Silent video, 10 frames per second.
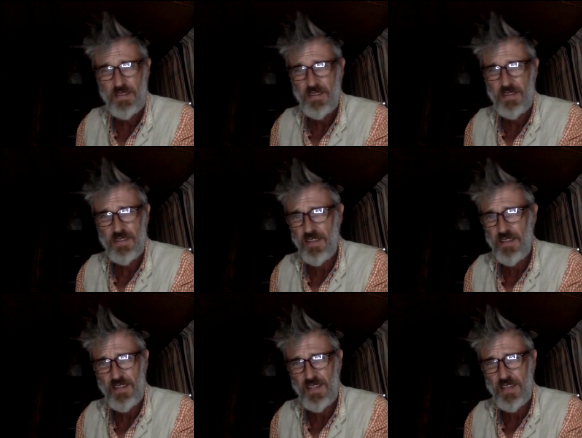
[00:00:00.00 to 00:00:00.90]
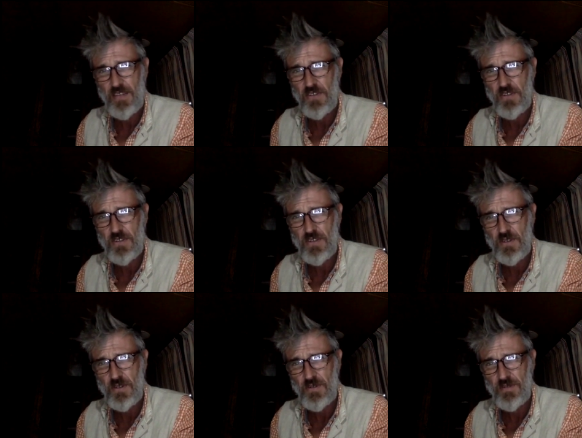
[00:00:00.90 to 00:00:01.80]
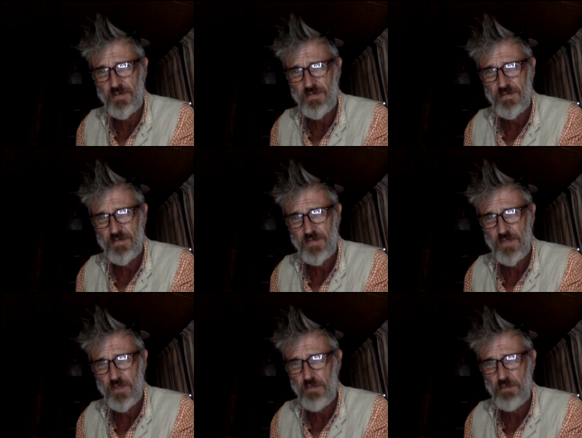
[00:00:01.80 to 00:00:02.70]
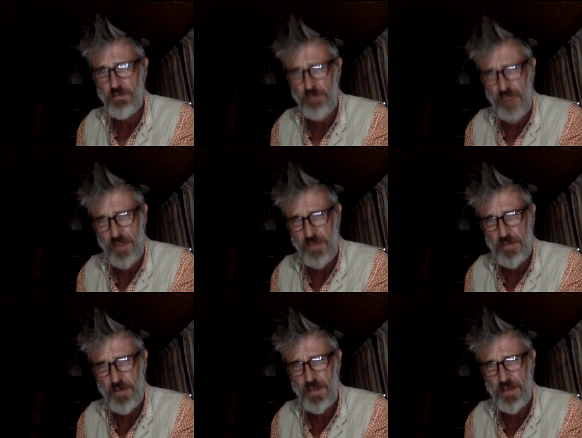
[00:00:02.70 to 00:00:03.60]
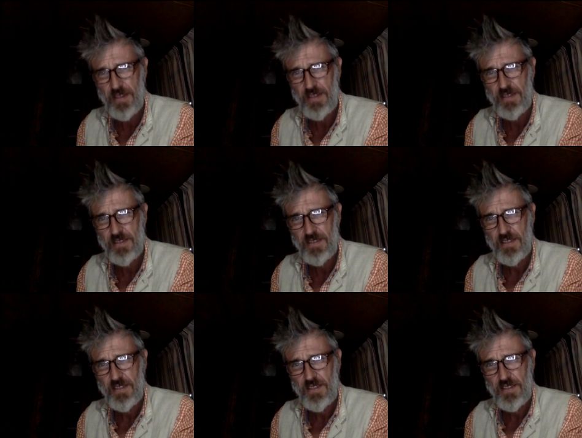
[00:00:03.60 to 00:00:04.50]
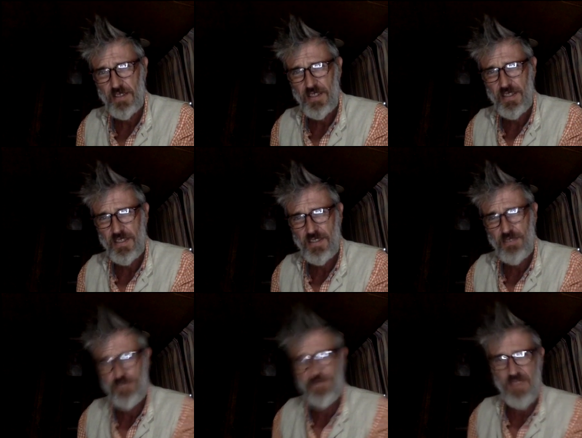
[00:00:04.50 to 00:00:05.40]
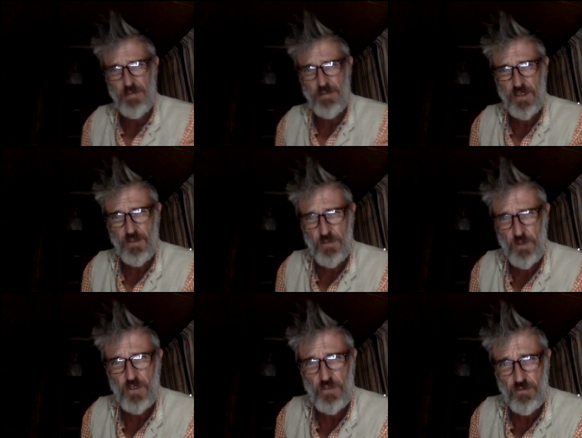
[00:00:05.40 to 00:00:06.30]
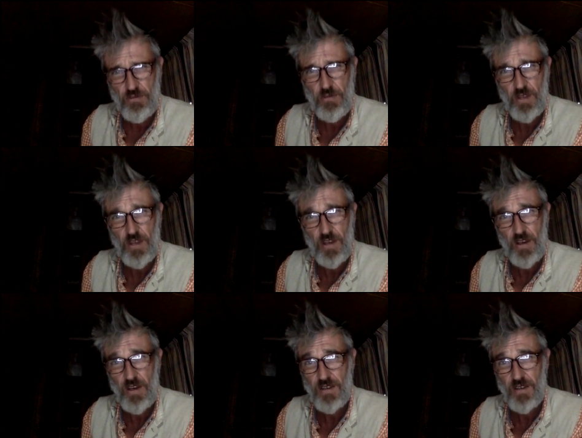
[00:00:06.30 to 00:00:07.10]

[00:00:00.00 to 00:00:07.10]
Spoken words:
There's nothing else you can do. You're bound by it. It is the fabric of what you truly are.